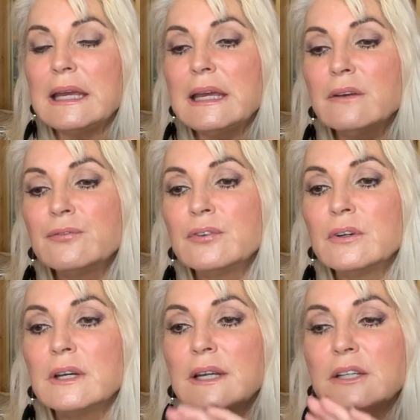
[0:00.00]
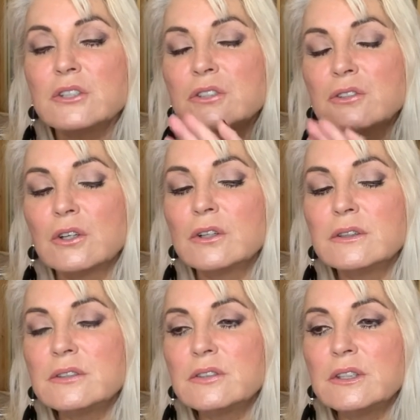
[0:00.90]
if, and I just
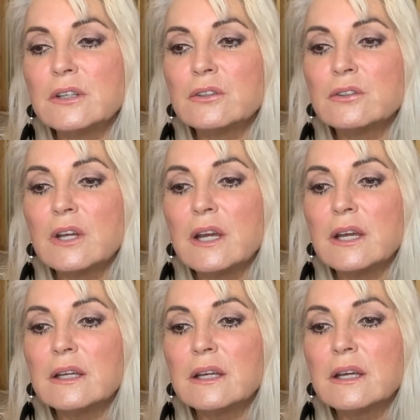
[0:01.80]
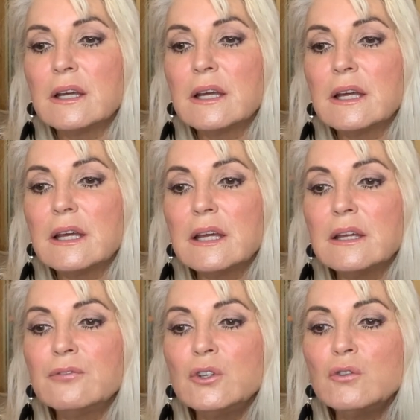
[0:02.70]
learned this the other day,
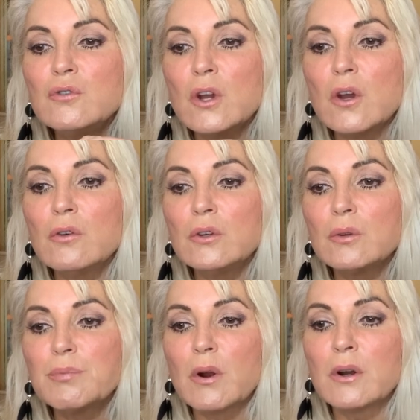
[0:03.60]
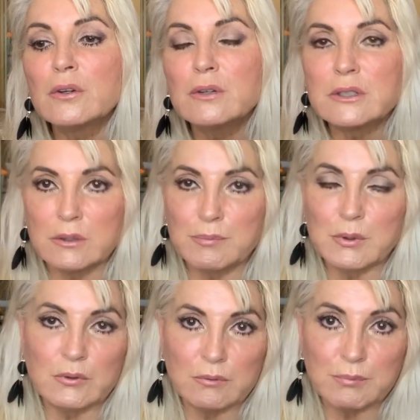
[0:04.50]
if you know your partner is
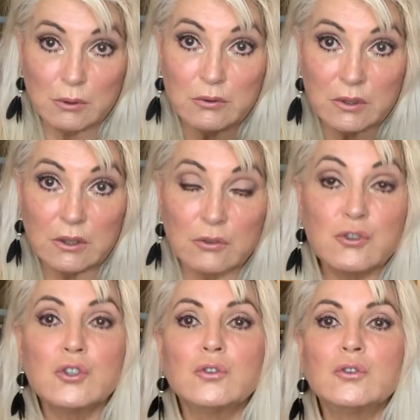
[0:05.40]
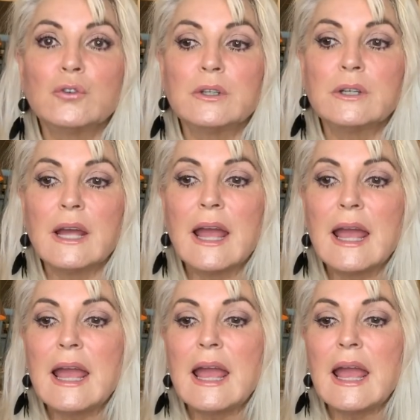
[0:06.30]
abusing your children
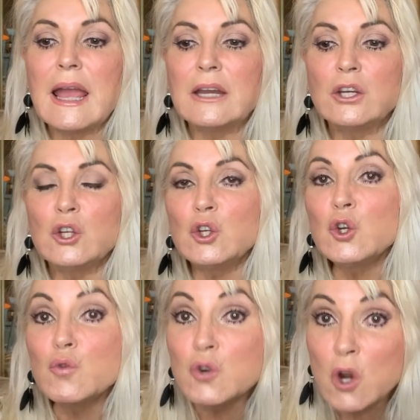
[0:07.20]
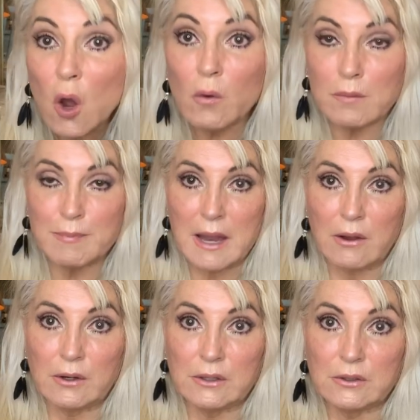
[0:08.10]
and you know
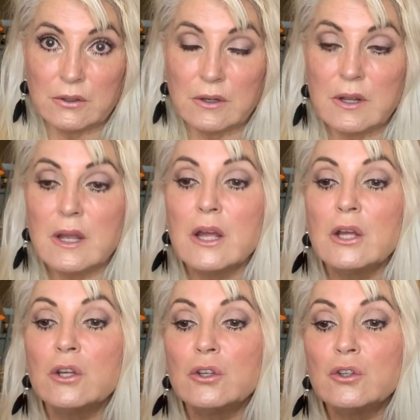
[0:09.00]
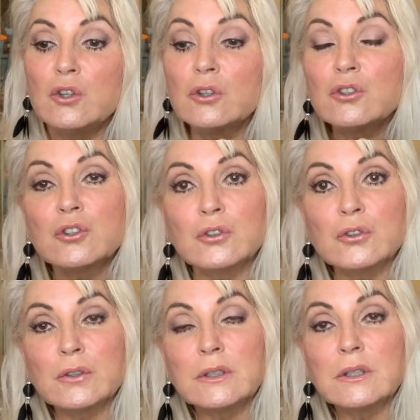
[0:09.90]
about it, your
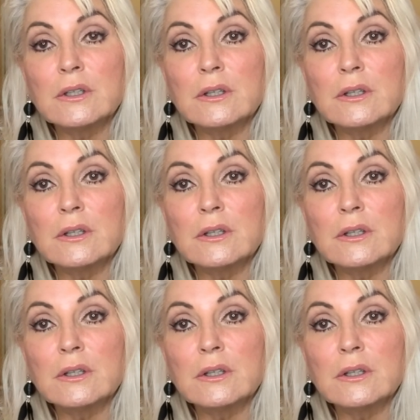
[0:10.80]
children